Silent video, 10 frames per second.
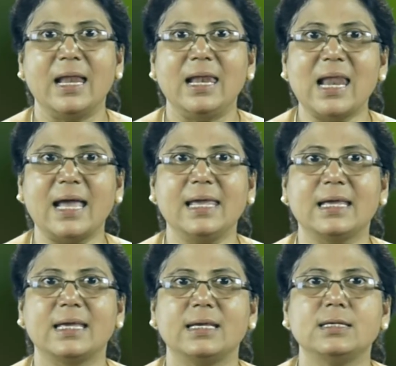like
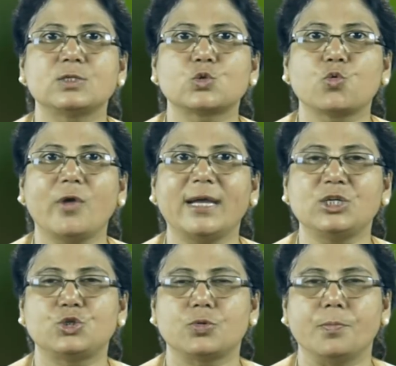
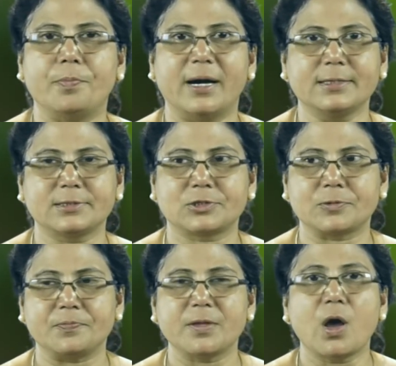squash bugs,
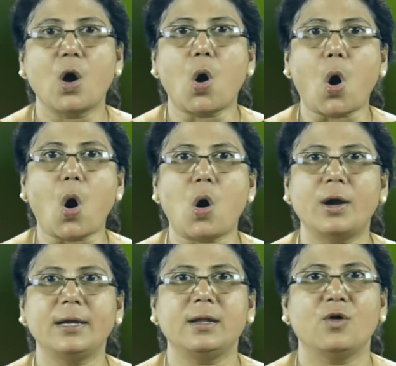
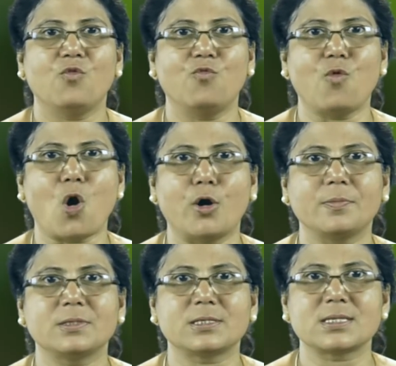horned
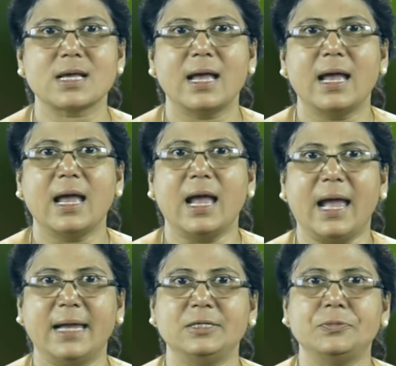worms
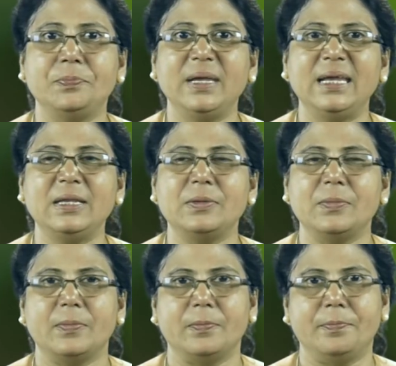and bean
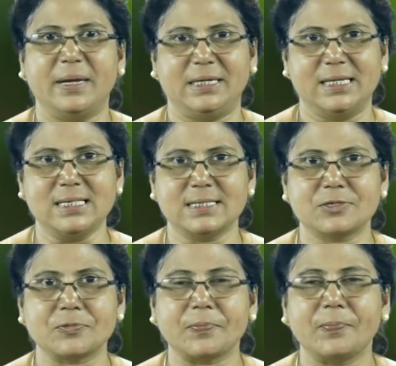
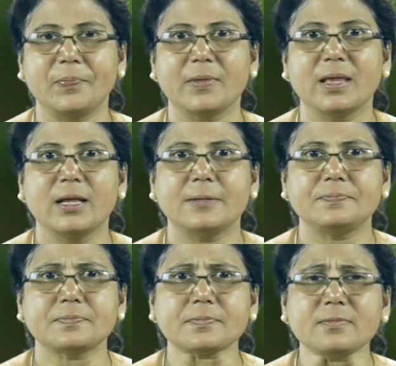beetles.
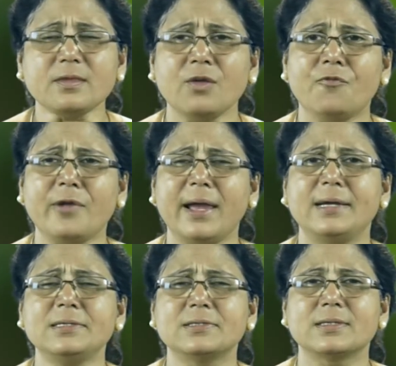
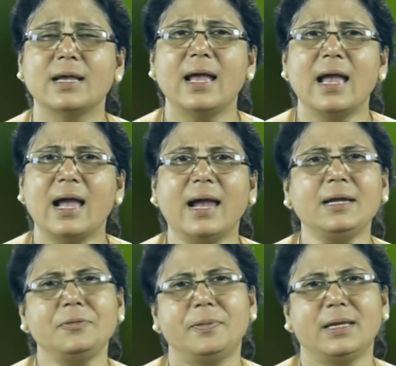Friends,
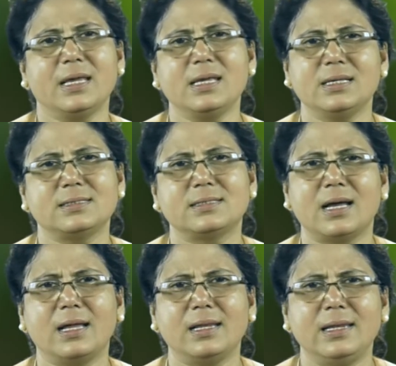hand picking is
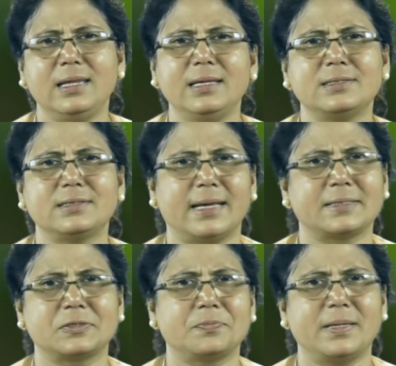the least
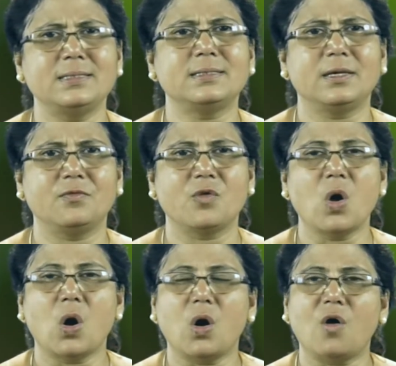expensive
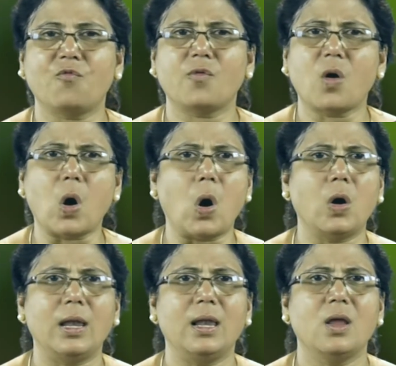of
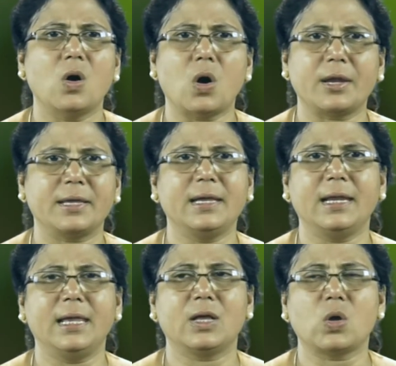all
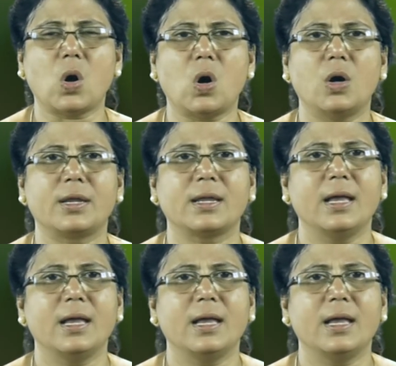organic or